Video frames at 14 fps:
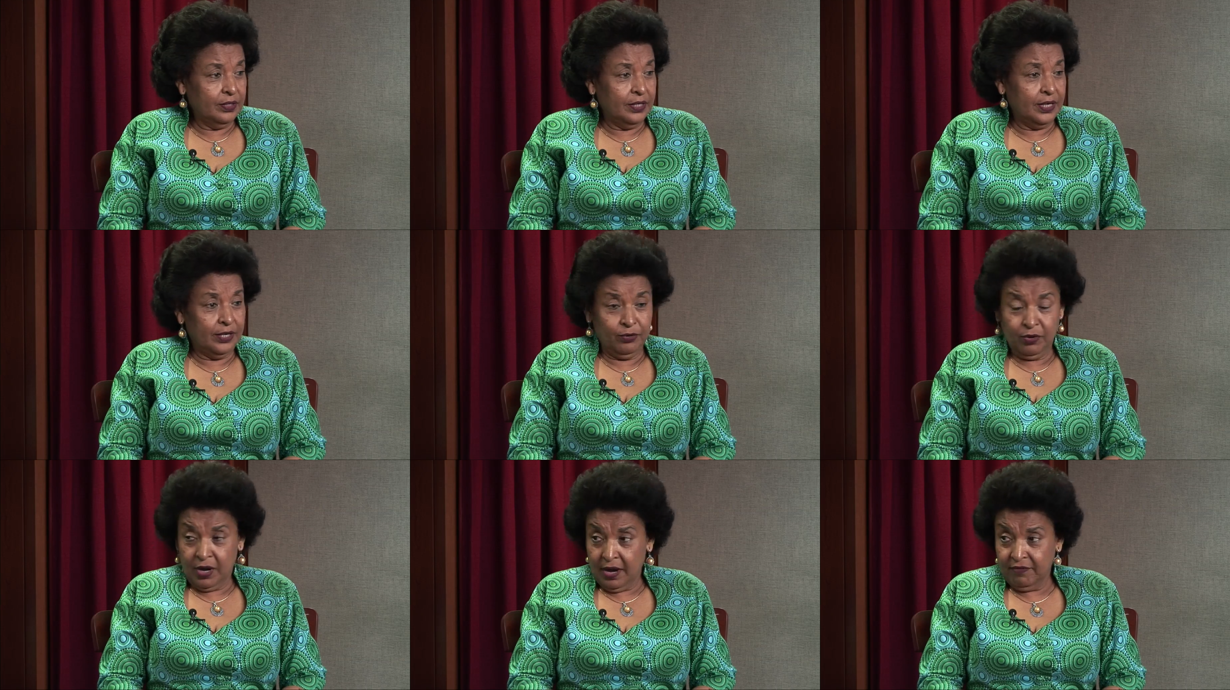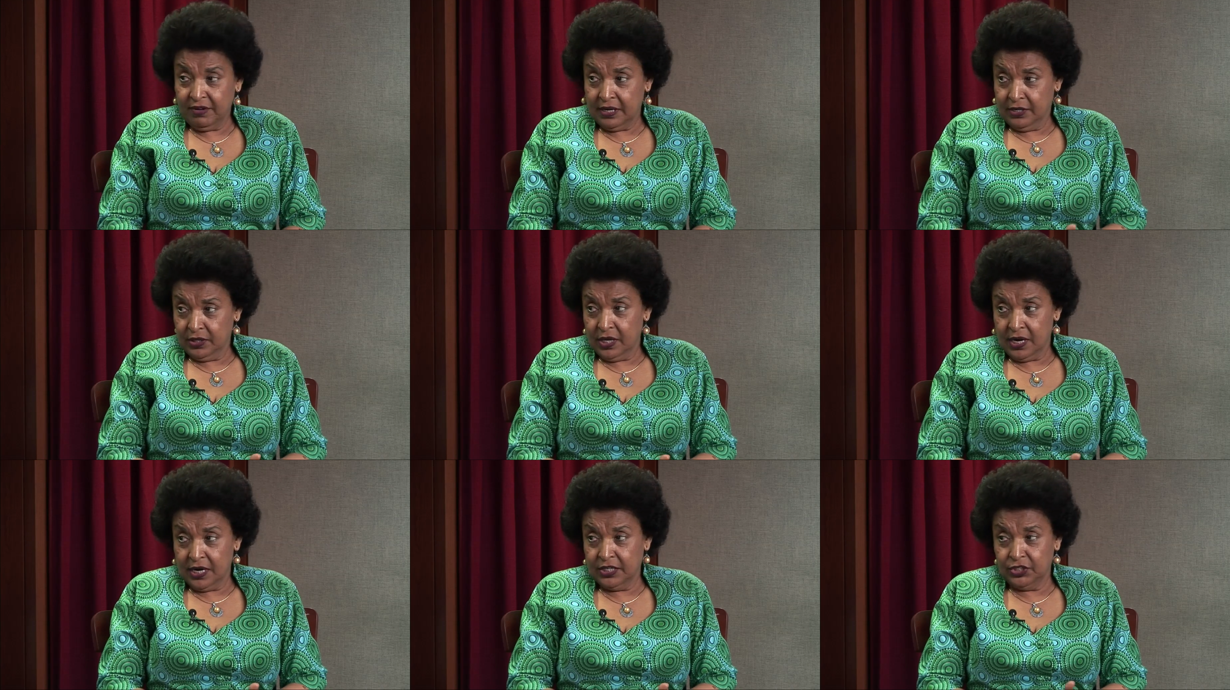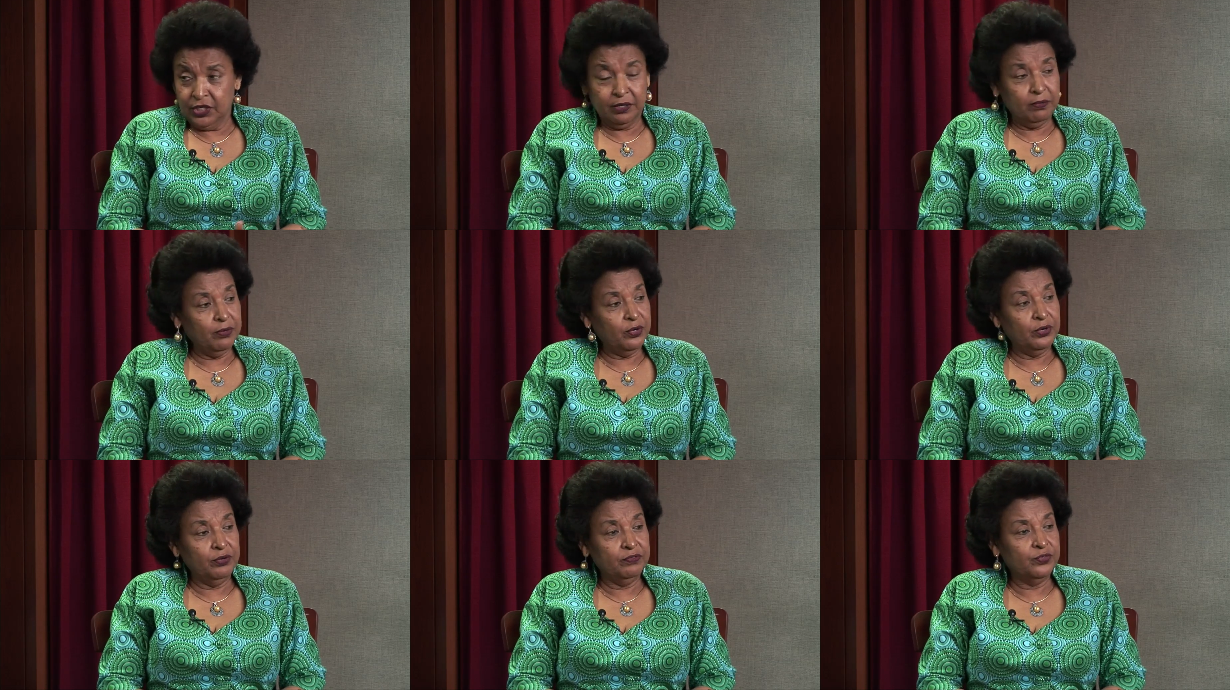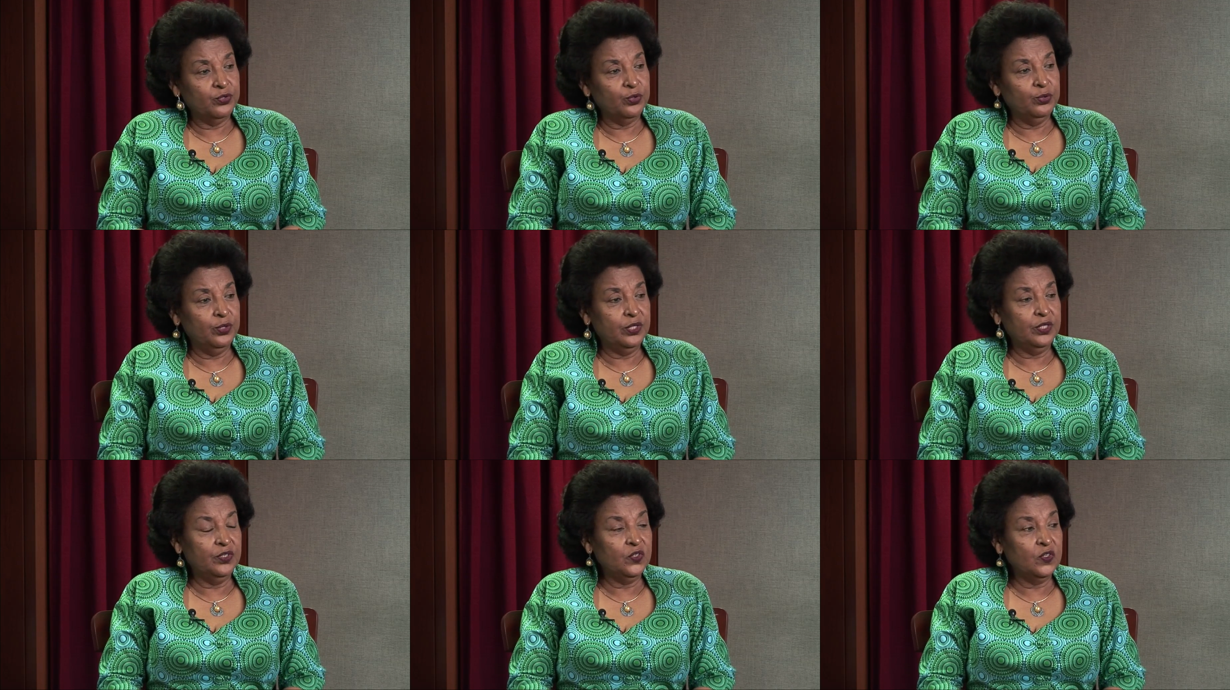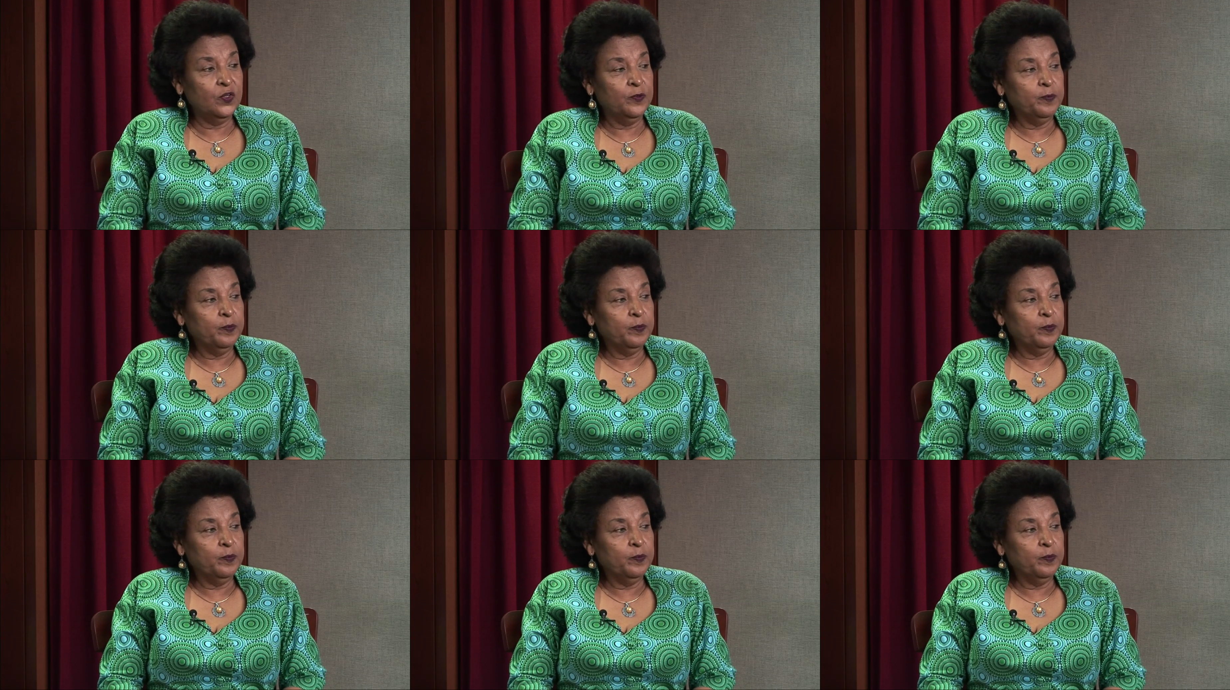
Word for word: and you have an international body of students,